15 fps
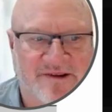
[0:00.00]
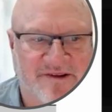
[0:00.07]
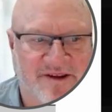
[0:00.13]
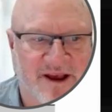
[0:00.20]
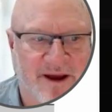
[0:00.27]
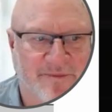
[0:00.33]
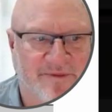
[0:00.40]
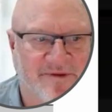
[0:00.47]

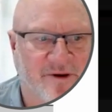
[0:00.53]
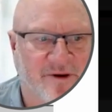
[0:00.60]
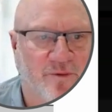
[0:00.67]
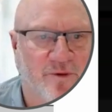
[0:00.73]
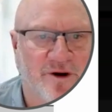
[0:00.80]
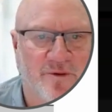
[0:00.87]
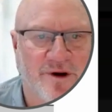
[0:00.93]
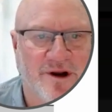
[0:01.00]
steps. So
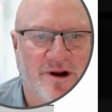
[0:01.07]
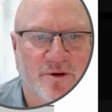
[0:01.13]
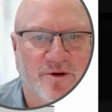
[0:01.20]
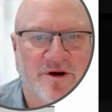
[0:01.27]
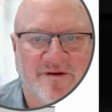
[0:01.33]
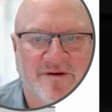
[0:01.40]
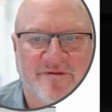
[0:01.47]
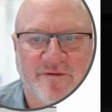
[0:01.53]
what are we
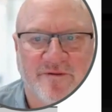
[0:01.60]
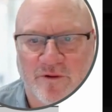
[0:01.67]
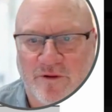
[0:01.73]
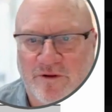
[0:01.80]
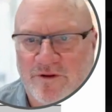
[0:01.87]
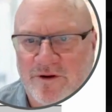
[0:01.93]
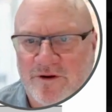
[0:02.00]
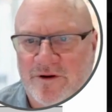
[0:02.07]
looking for?